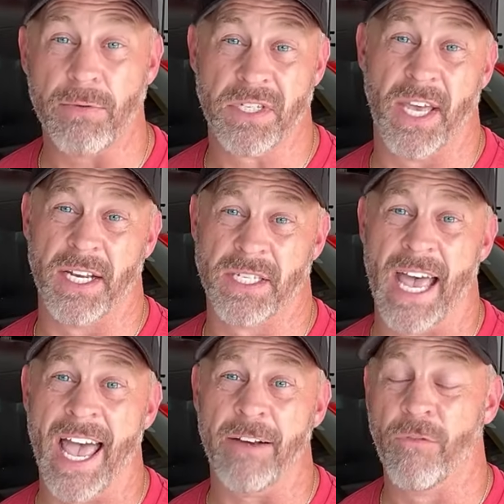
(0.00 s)
was set
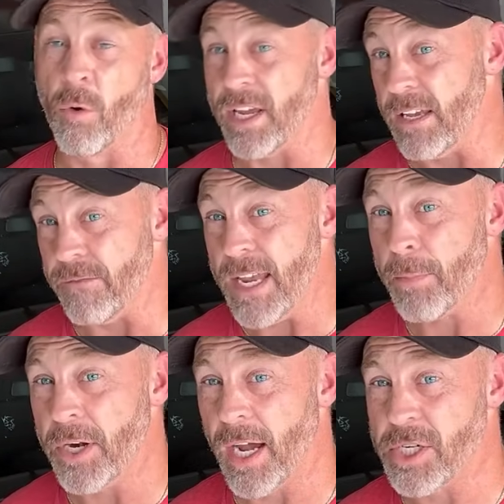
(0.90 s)
aside for EV
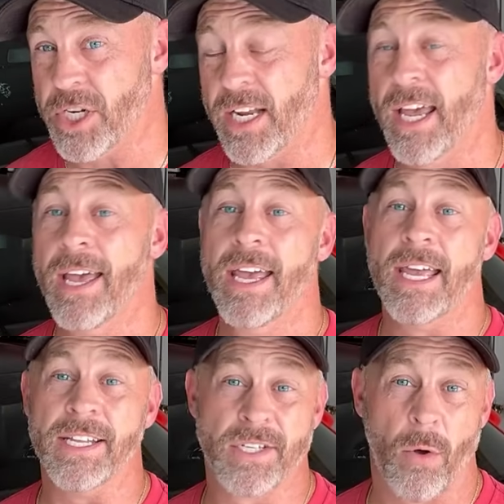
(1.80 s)
production.
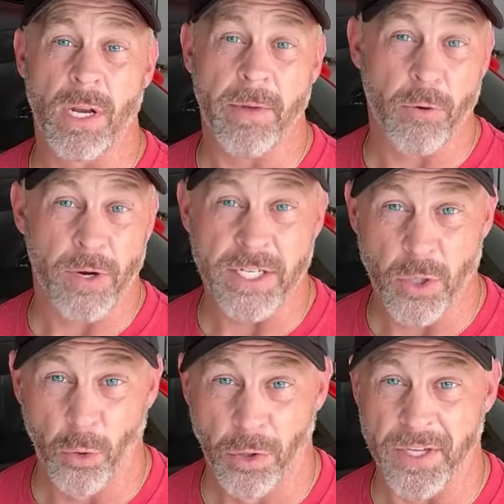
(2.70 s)
It's going to be
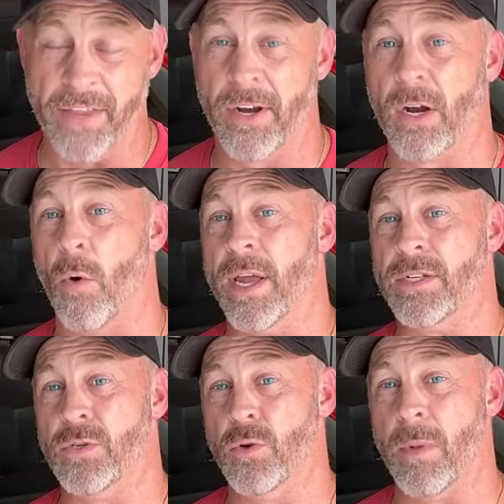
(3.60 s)
retooled and they're going
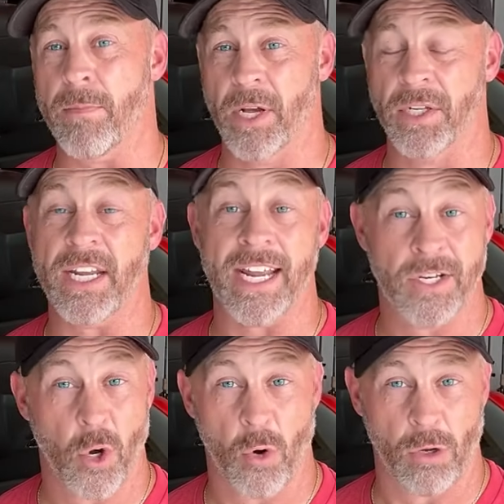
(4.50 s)
to be building
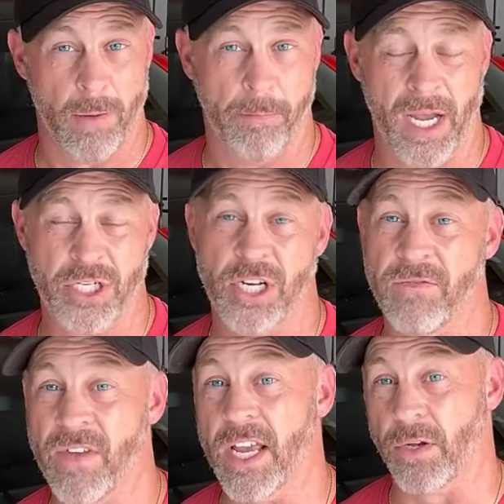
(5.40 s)
internal
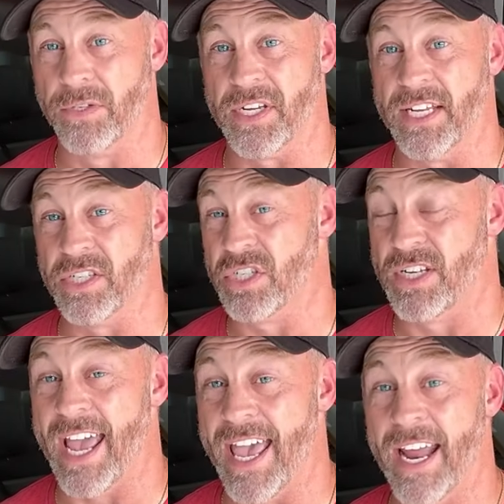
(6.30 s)
combustion vehicles
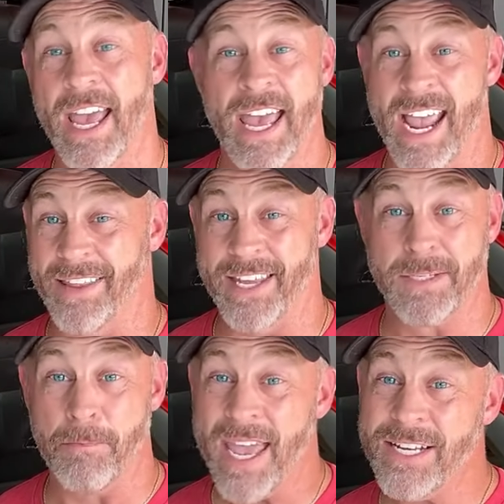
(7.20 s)
instead. And
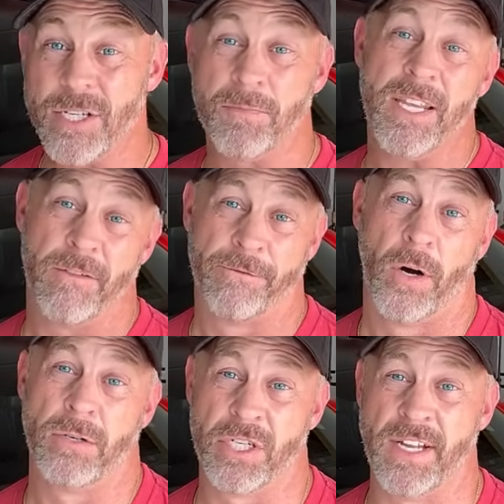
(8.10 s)
this may just be the
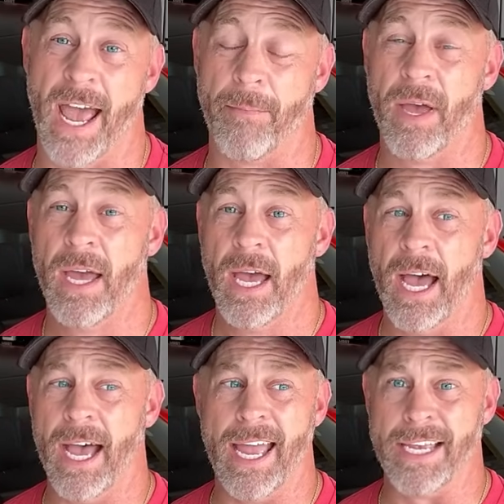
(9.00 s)
first step
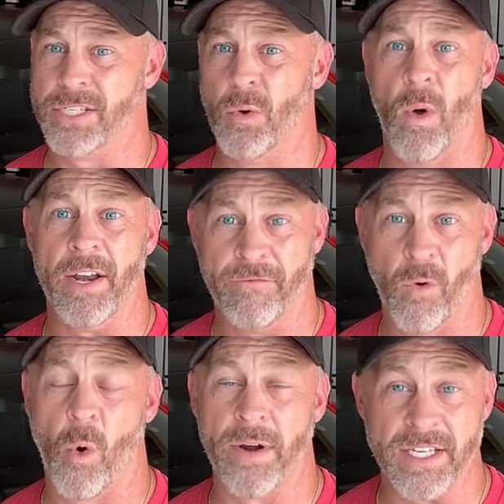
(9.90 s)
uh, as to what
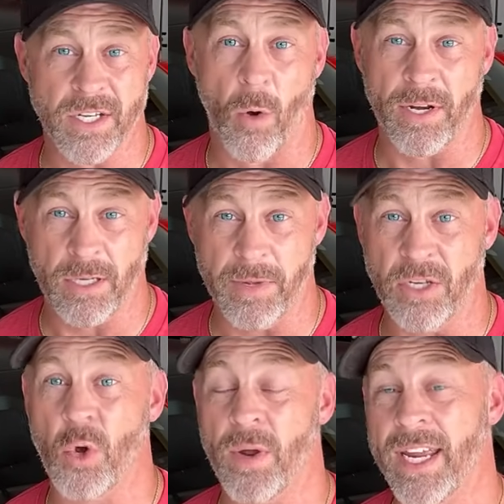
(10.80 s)
Ford is going to be
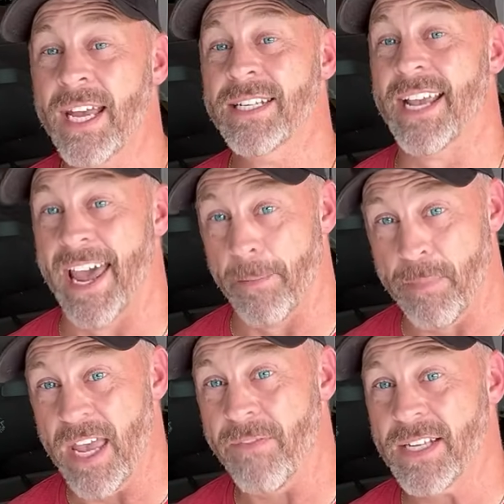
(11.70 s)
doing to kind of
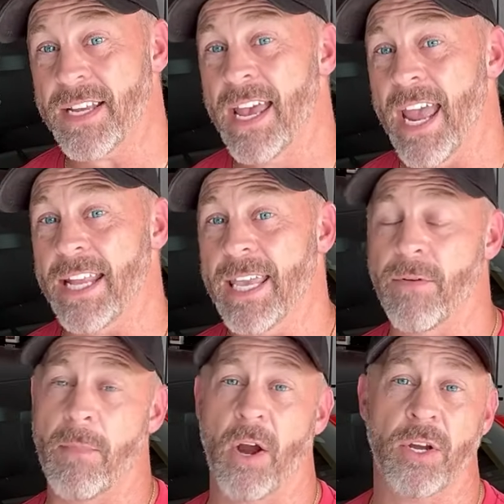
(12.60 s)
pivot and give
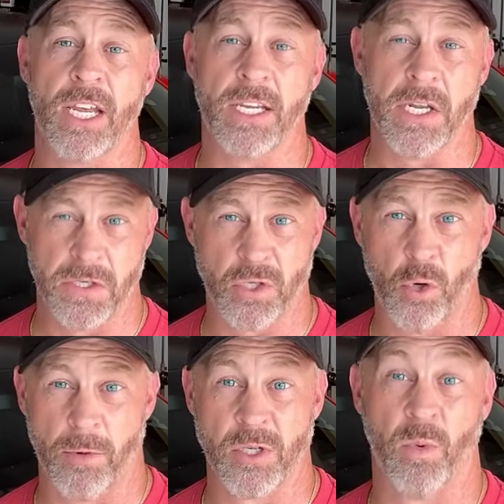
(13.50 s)
American
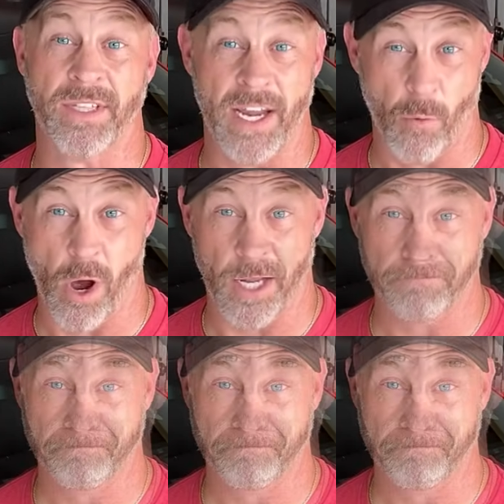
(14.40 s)
consumers what they want.